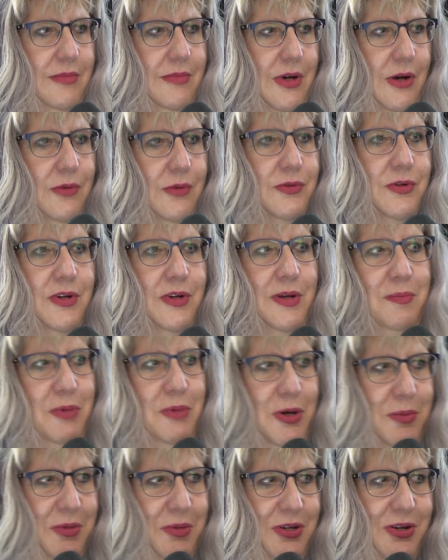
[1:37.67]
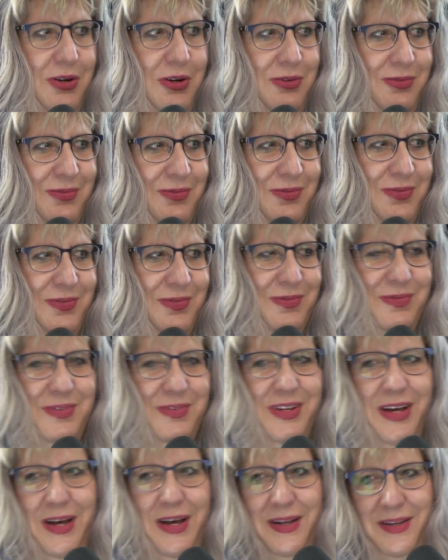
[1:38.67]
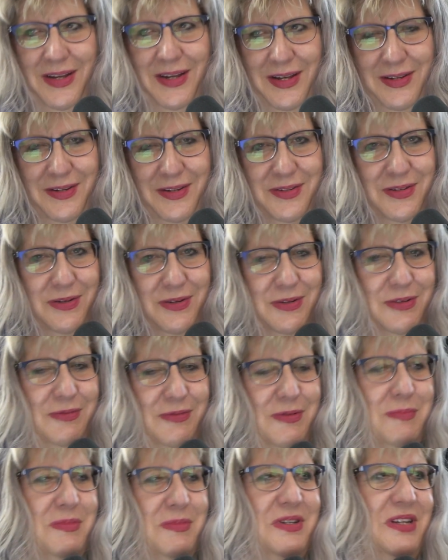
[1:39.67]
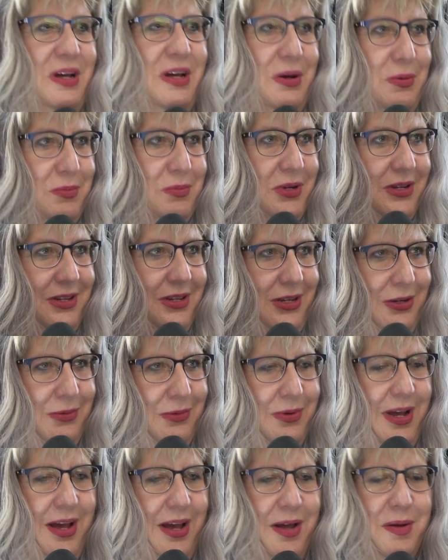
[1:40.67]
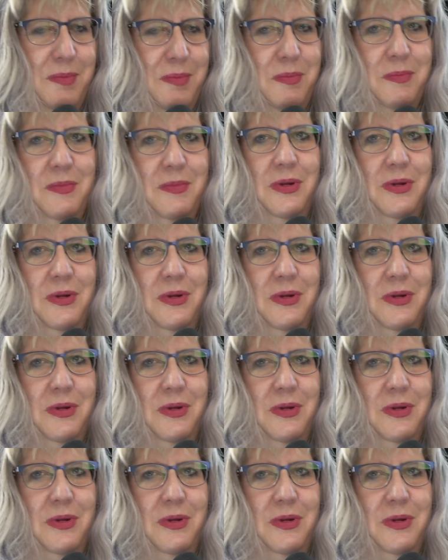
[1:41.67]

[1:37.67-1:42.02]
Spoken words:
alternate Barbie doll, not necessarily from Mattel, but you had